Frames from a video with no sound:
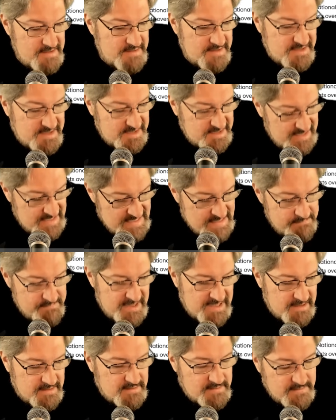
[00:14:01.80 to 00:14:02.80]

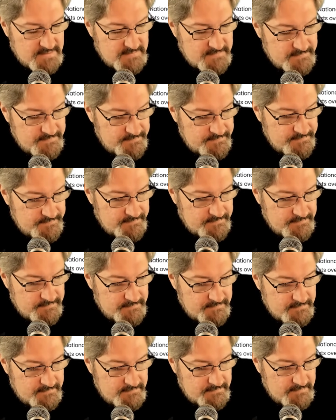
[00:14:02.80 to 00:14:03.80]
scheming,
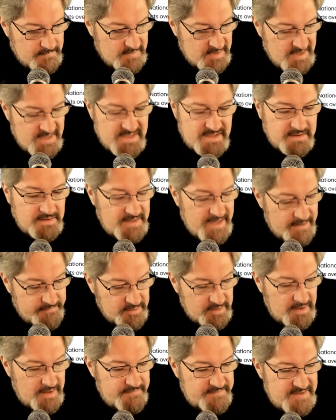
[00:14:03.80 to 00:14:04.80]
this
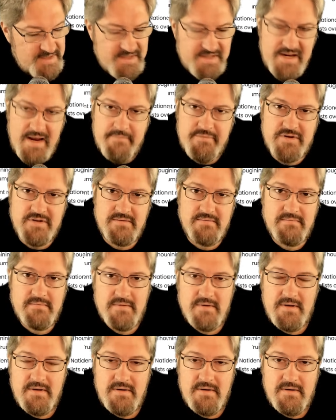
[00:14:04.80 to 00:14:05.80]
level of deception
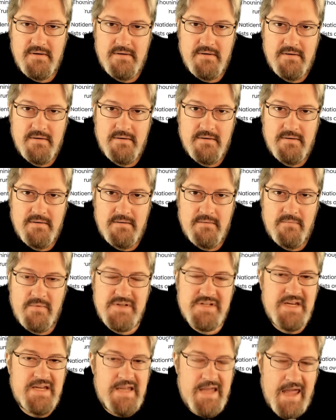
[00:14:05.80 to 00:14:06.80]

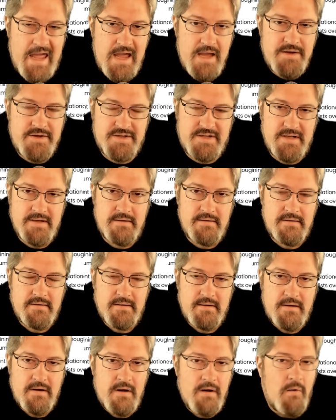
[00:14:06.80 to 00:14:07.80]
was engaged in,
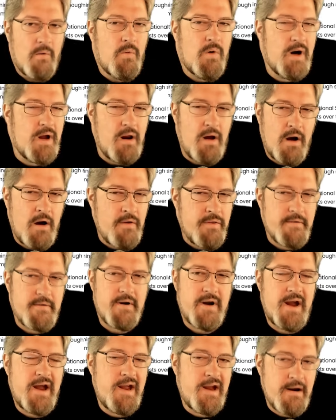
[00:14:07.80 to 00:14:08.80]
what
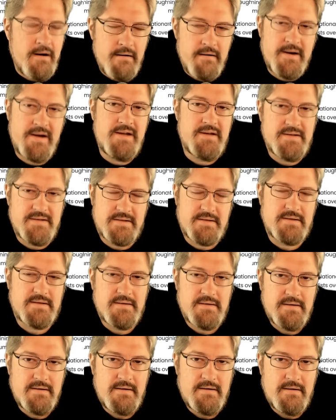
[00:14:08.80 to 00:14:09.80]
other areas
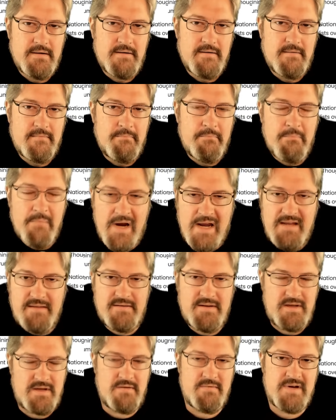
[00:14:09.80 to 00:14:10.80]
might
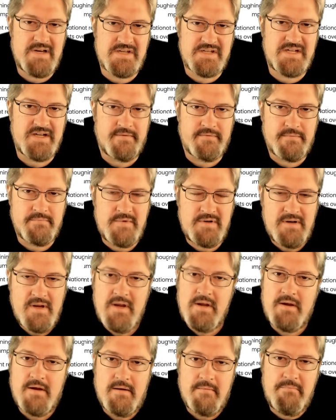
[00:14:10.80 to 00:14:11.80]
the U.S. government
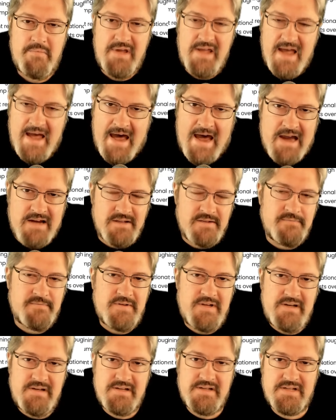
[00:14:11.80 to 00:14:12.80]
be
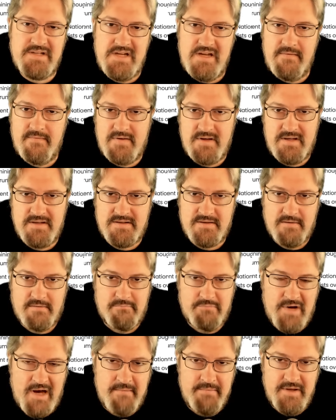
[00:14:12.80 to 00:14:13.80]
actively deceiving its own
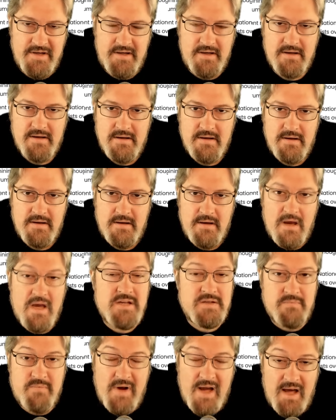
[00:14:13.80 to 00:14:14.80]
public
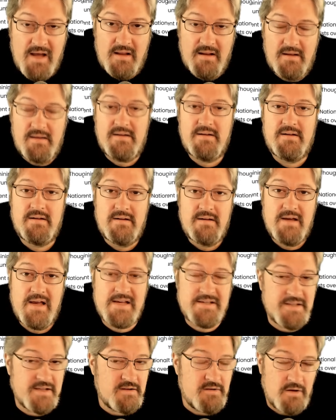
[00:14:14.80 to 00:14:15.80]
as well
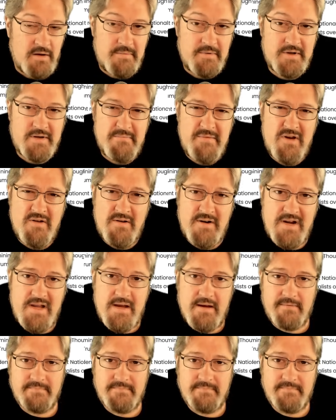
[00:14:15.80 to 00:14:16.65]
as the global community?